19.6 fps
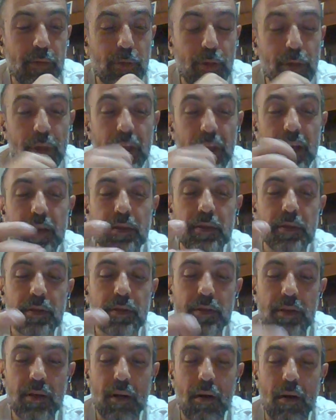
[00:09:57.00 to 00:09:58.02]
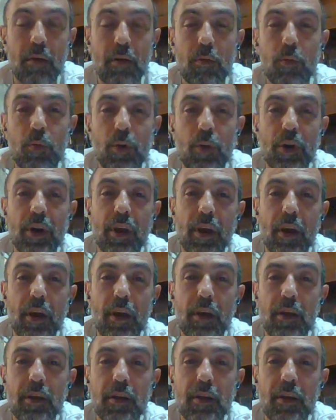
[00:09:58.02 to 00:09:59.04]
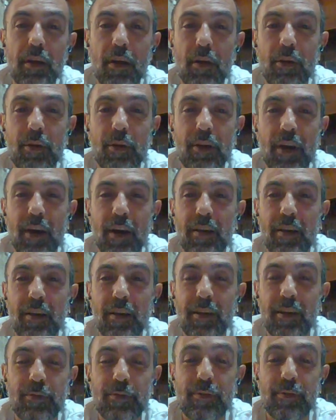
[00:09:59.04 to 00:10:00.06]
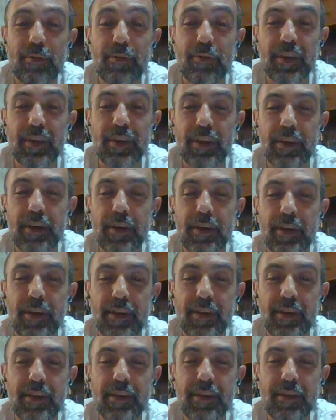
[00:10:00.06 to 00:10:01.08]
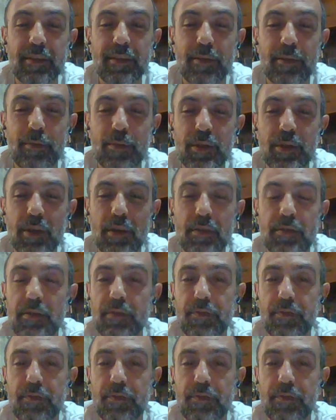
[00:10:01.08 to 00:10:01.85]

things are working, are kind of like revealing themselves